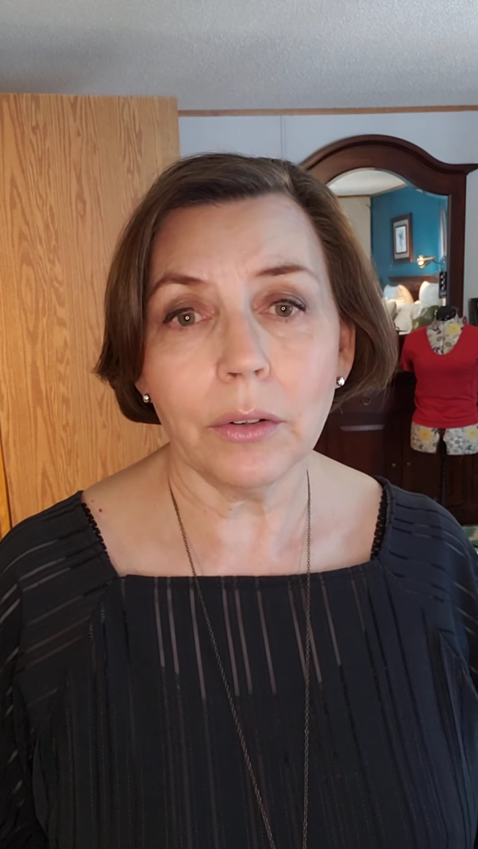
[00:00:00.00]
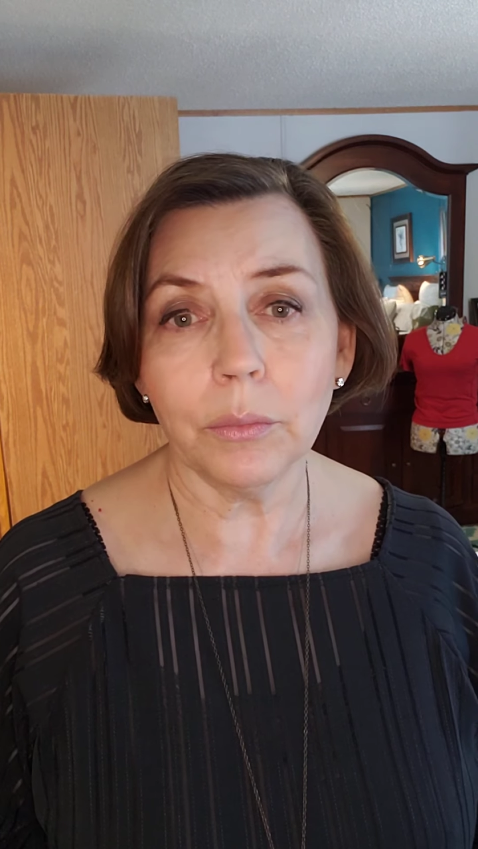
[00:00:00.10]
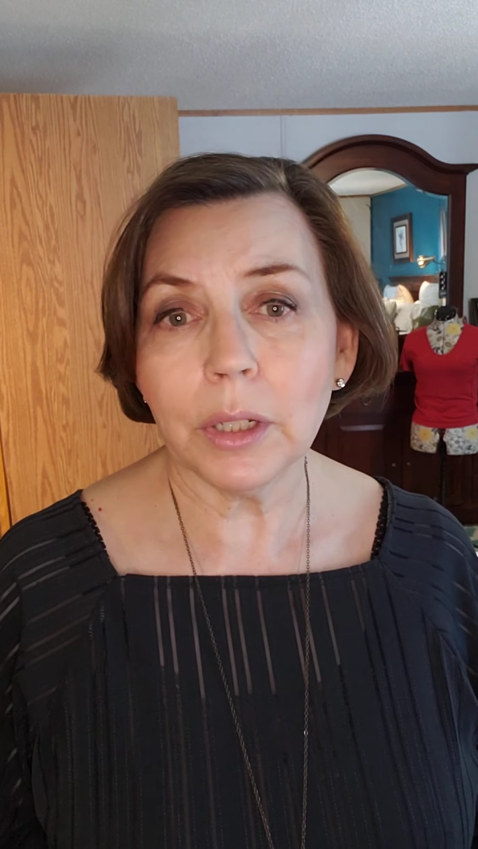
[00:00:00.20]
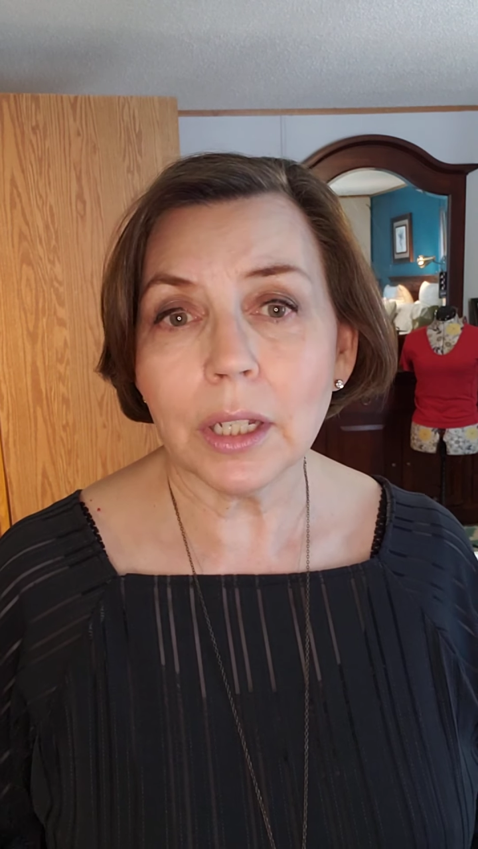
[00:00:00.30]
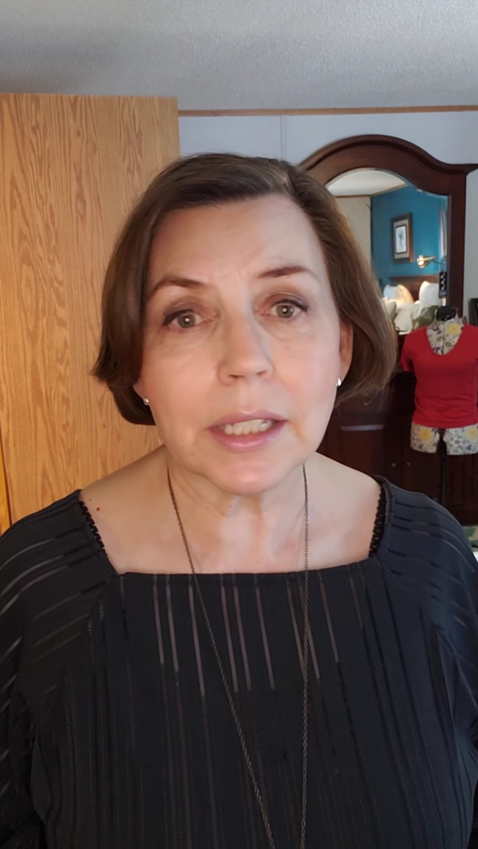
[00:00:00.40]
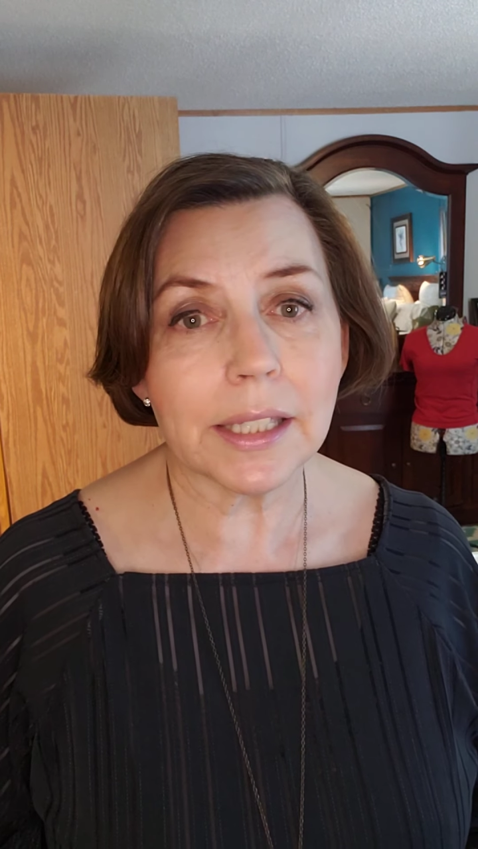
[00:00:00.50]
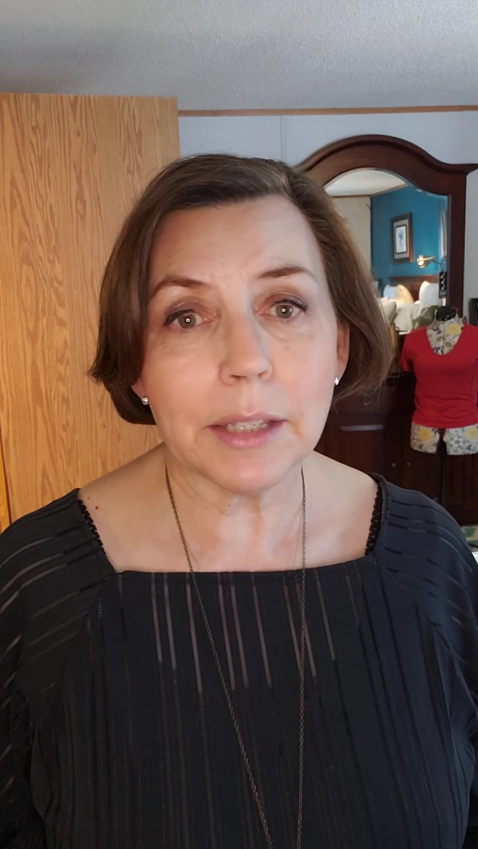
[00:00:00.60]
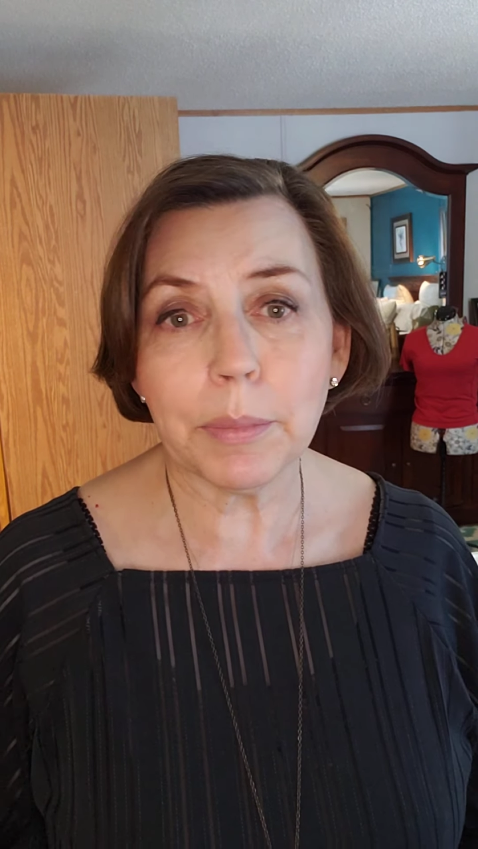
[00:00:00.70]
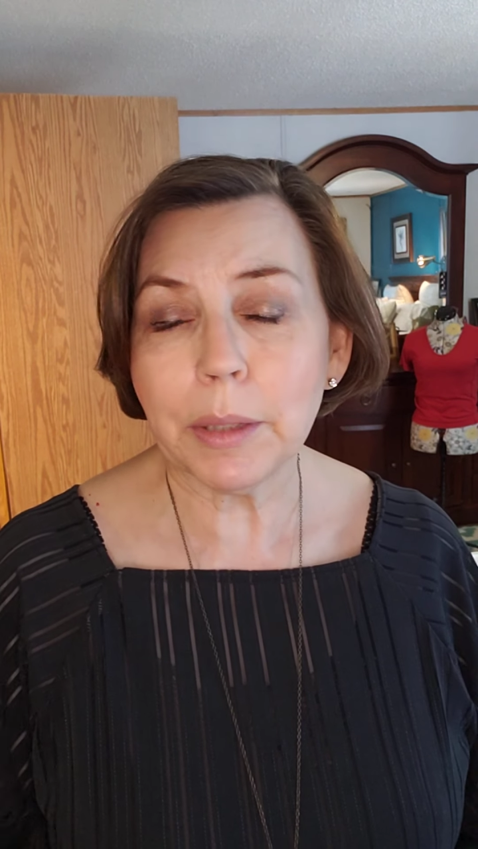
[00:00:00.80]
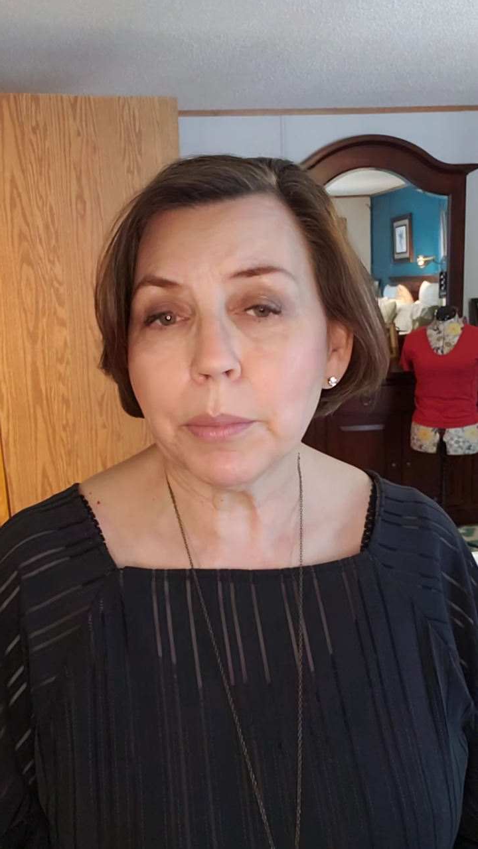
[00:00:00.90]
and we got to see
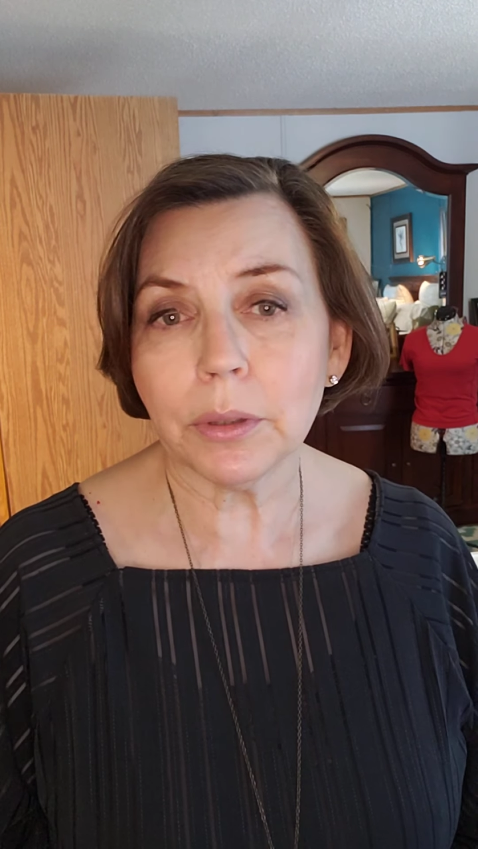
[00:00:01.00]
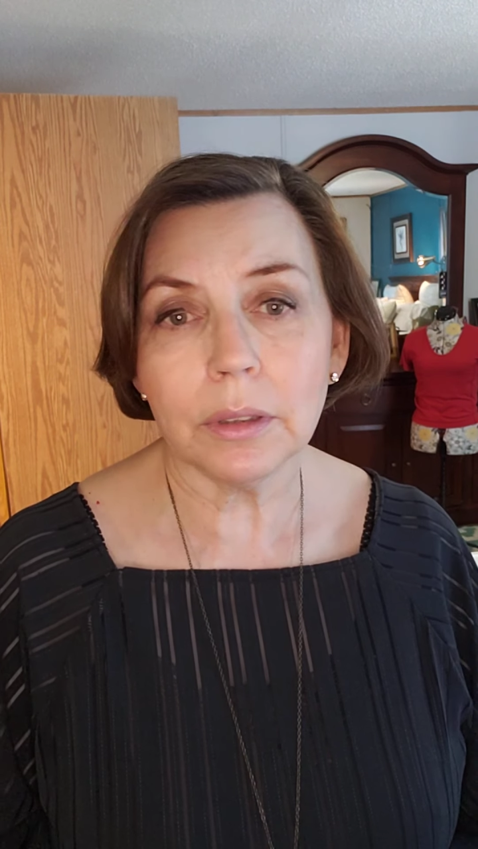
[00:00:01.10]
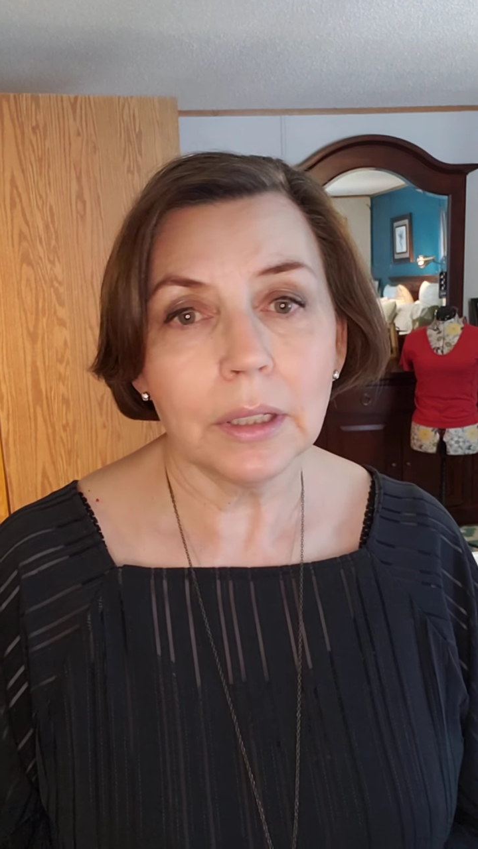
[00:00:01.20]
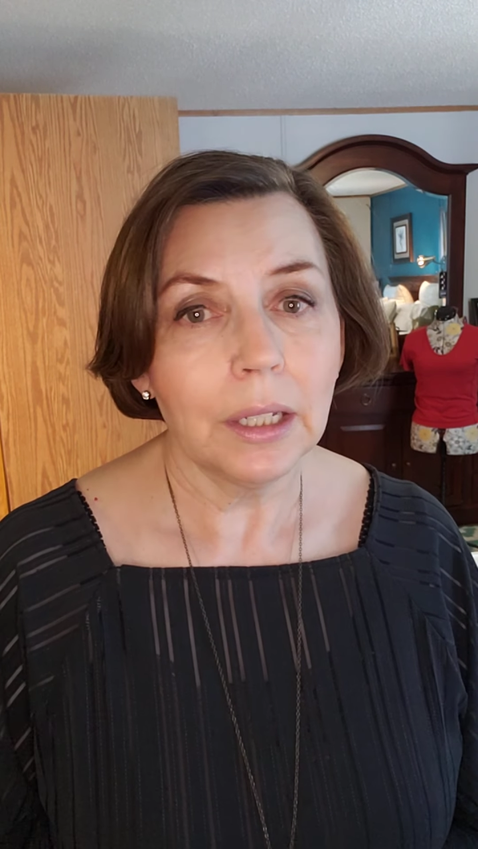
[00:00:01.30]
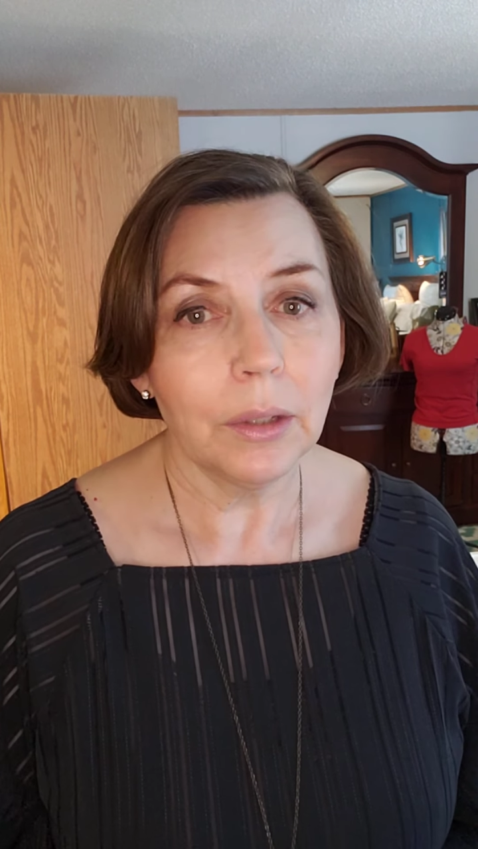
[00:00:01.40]
people